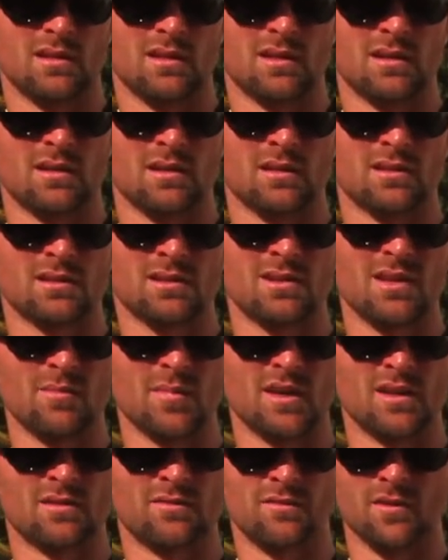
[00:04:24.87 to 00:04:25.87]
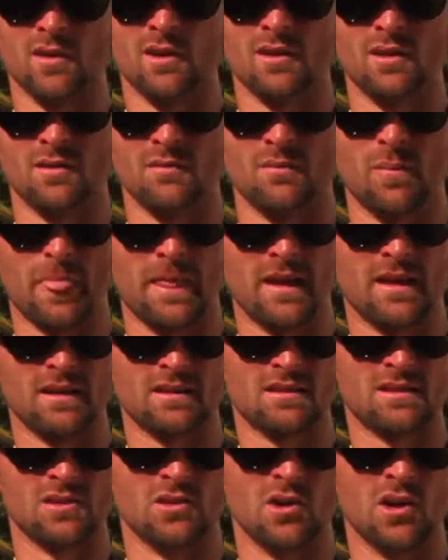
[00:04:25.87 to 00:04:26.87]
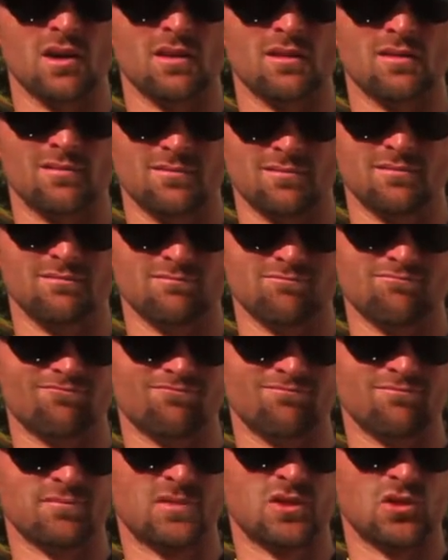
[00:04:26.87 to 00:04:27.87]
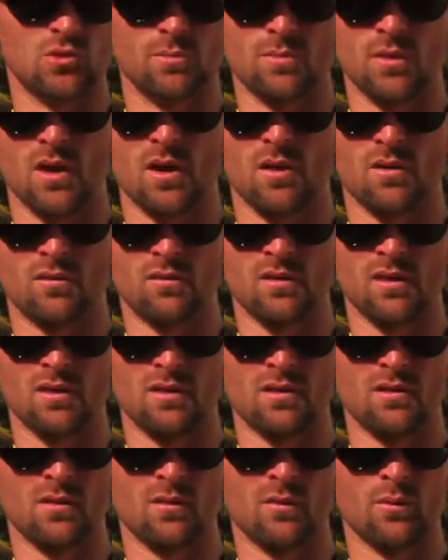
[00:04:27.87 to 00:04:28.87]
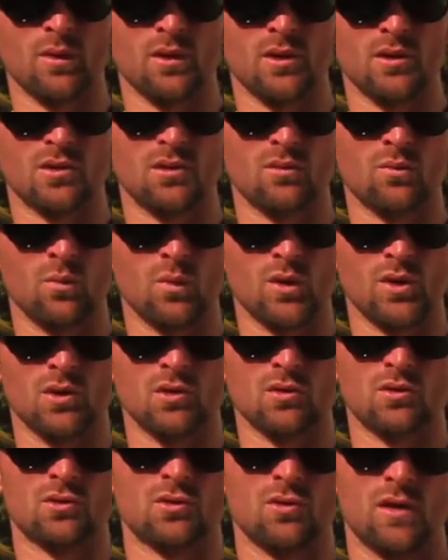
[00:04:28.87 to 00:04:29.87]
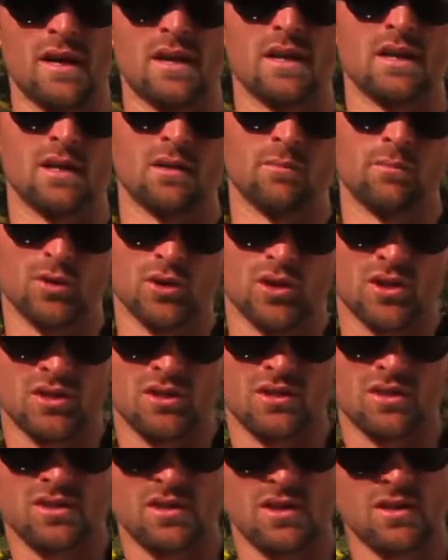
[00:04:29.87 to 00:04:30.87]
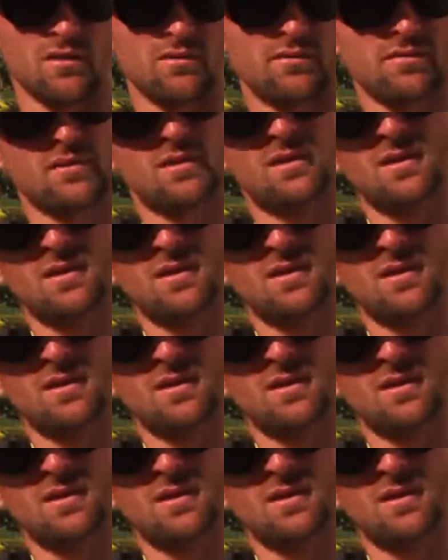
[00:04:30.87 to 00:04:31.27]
It's not much fun, and it's not super healthy, when you're training and pushing yourself.